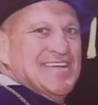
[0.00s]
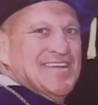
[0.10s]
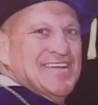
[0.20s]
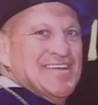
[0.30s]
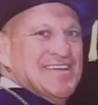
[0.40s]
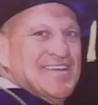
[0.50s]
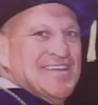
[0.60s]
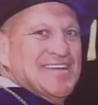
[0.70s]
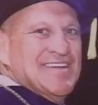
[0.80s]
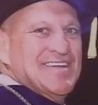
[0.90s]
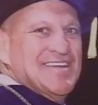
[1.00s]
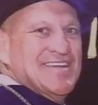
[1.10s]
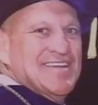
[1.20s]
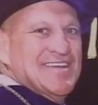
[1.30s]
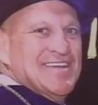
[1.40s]

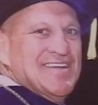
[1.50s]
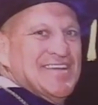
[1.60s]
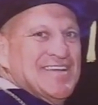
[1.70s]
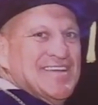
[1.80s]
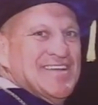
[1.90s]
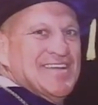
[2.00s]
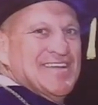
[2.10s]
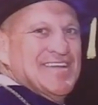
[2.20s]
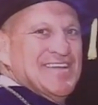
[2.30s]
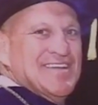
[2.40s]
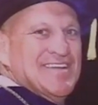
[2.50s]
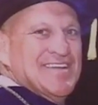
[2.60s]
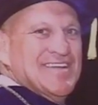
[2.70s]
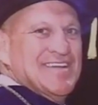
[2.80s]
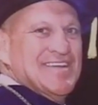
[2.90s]

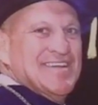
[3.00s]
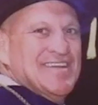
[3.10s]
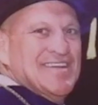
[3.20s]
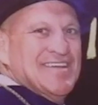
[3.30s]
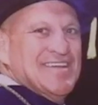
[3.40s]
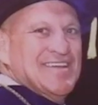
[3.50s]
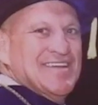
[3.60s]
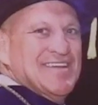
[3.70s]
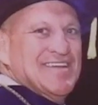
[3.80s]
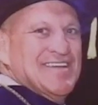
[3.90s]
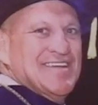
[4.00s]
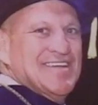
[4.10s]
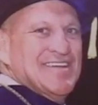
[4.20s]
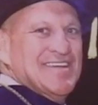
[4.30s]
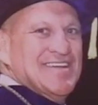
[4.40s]

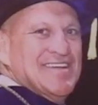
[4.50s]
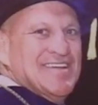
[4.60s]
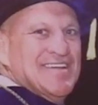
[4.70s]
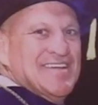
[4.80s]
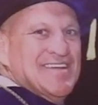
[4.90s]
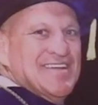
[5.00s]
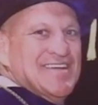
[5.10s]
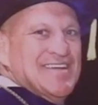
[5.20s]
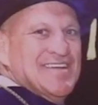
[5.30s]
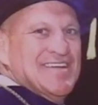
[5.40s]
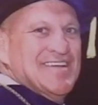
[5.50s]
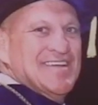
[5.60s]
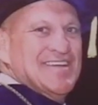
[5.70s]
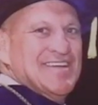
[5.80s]
[no speech]